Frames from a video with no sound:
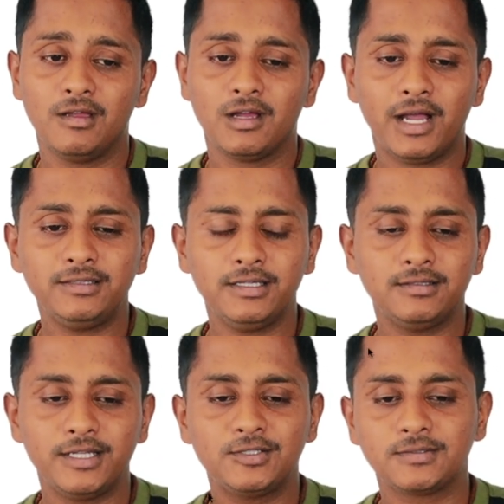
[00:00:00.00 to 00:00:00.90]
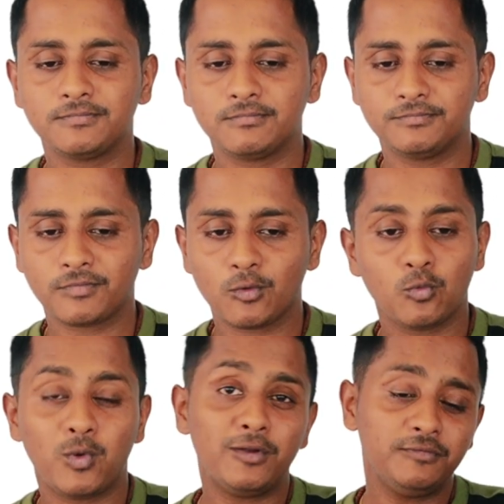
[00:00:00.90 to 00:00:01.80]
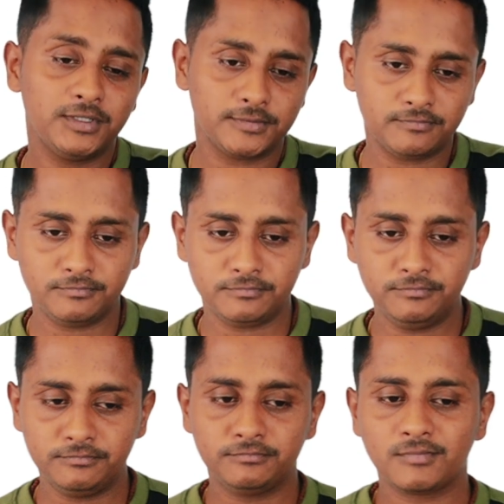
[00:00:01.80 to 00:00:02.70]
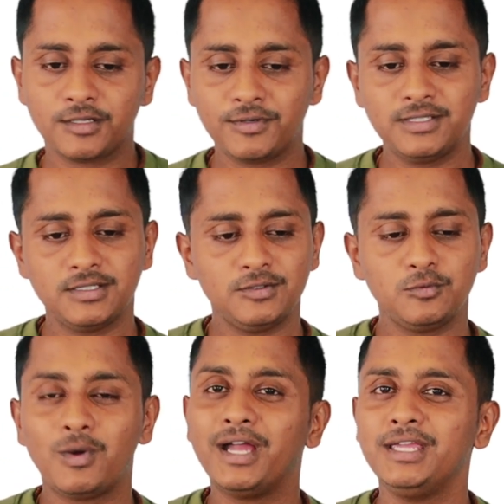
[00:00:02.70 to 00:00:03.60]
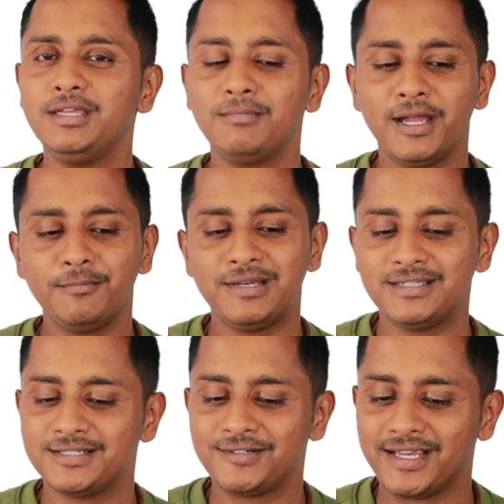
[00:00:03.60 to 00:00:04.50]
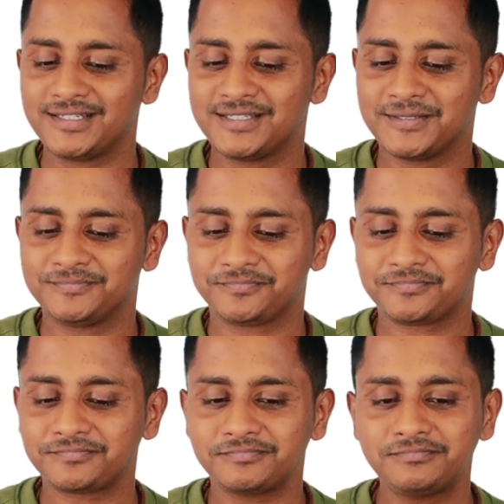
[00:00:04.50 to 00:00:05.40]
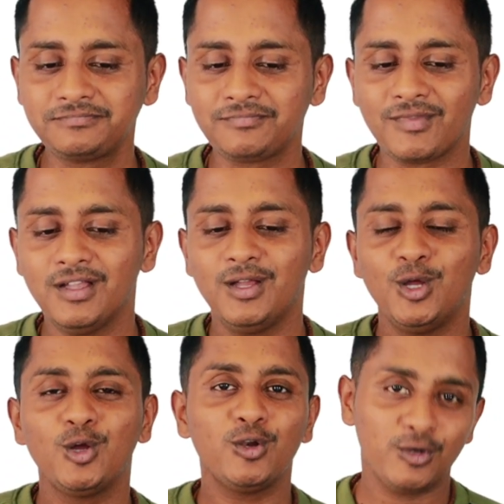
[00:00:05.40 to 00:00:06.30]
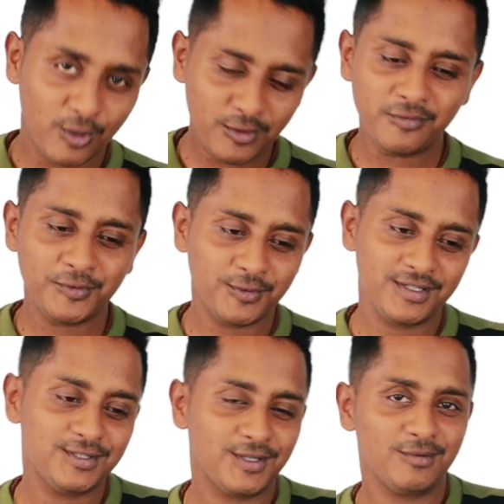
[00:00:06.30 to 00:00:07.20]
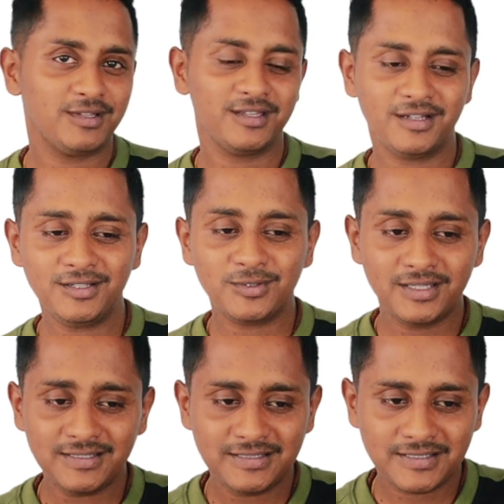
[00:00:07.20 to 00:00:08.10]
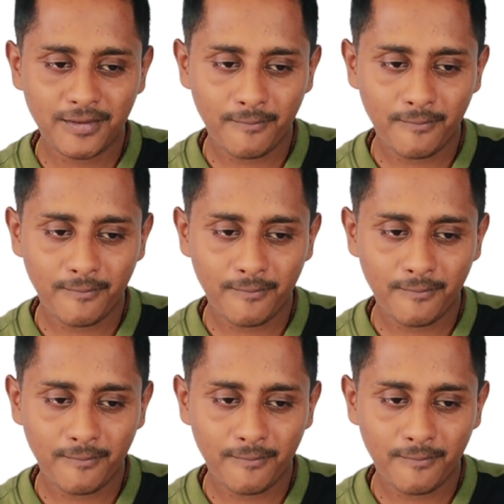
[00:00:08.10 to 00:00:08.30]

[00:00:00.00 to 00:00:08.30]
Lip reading: I think that's one of the reasons why my place attracts lot of tourists around the year. So, this